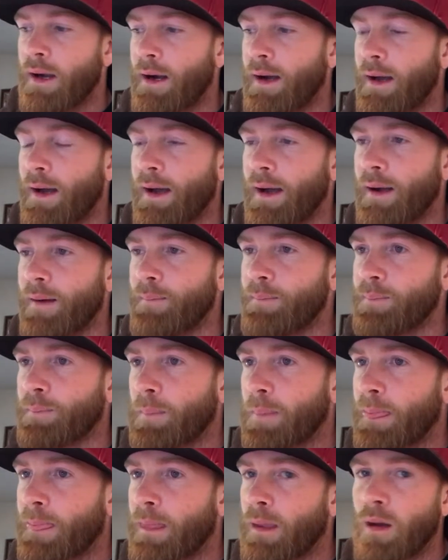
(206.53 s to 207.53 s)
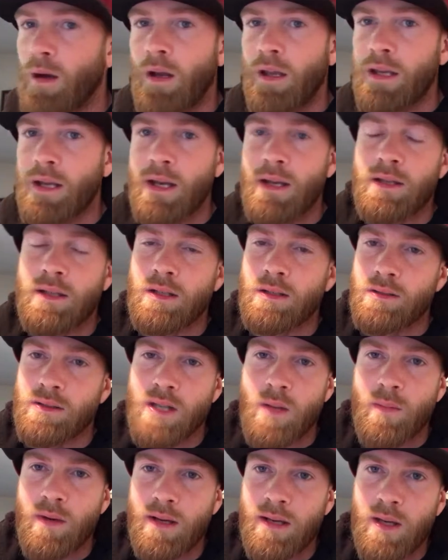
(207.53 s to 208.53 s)
All you gotta do is
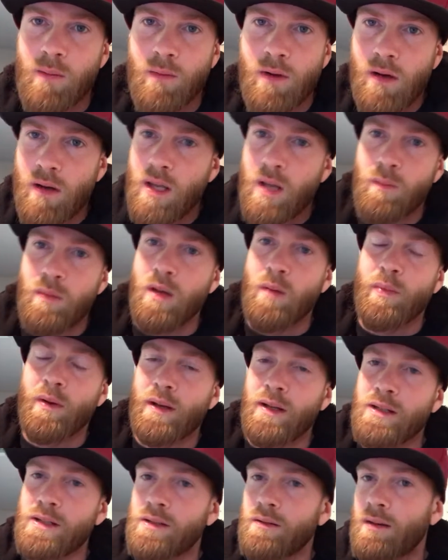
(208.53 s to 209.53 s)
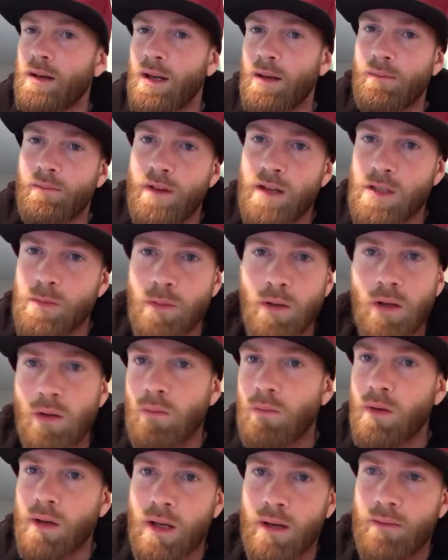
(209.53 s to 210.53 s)
send me an email, hit me up on Instagram, Facebook,
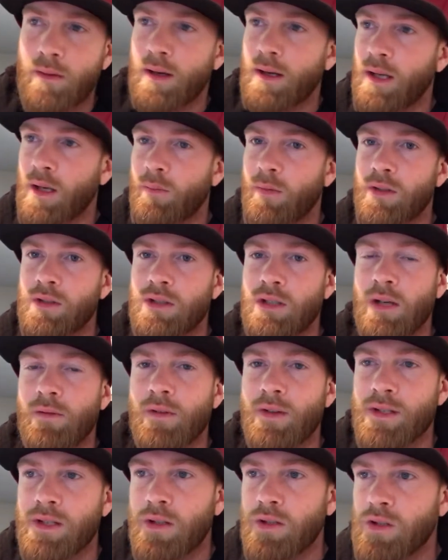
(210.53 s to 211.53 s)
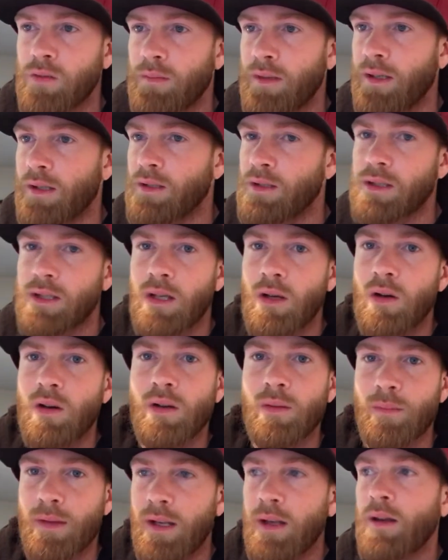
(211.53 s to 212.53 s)
whatever. I got a bunch of different social media. Just get a
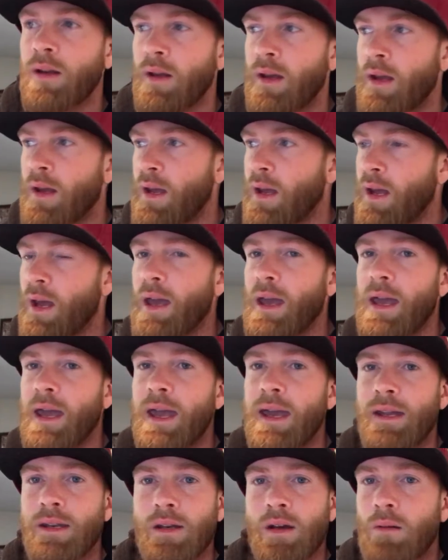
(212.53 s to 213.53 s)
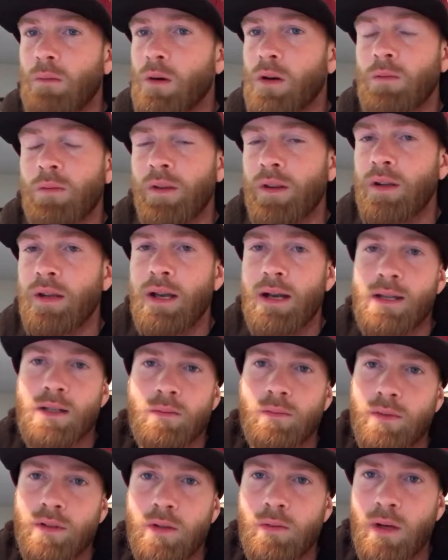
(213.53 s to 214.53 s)
hold of me, and I'll work with you guys,
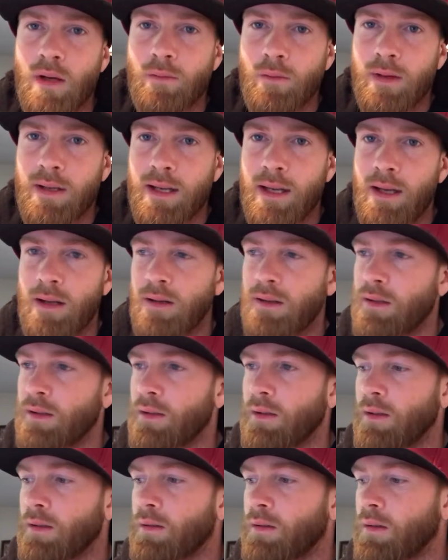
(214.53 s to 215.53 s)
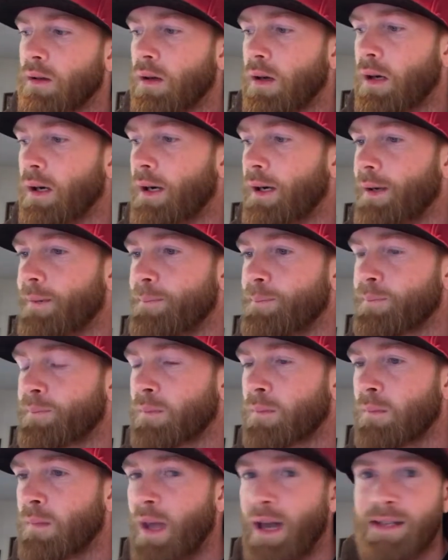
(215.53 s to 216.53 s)
and we'll do whatever we can to,
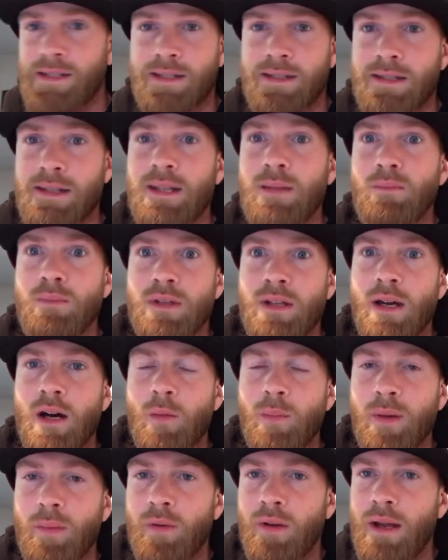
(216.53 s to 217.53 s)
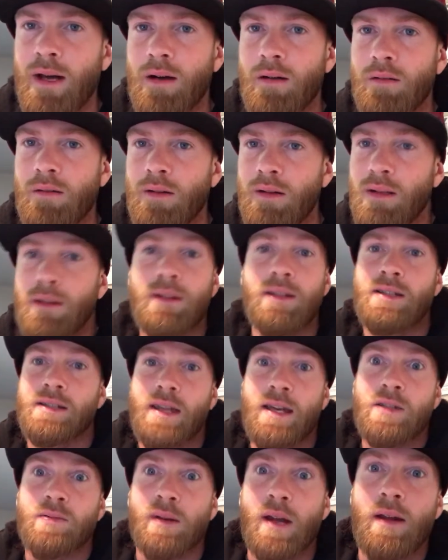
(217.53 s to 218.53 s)
as a team, to help people out. At least
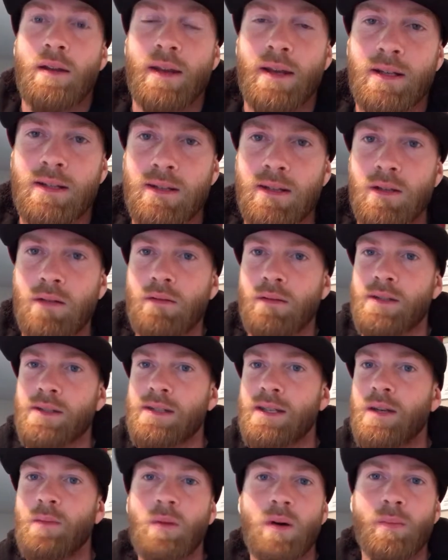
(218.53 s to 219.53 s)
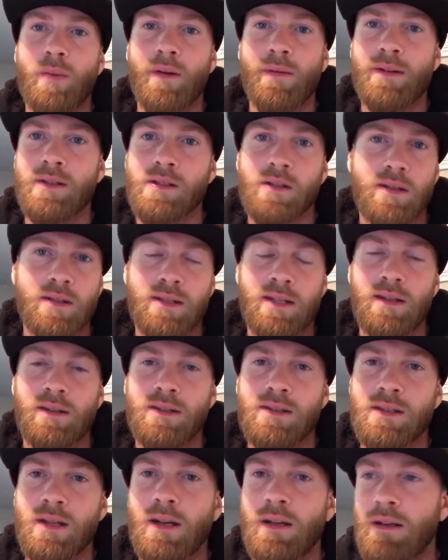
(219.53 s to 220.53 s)
that's what I'd like to do. Let's team up on this. Let's get
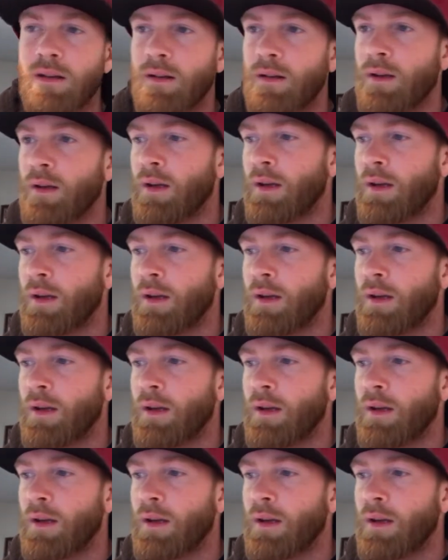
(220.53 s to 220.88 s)
this done.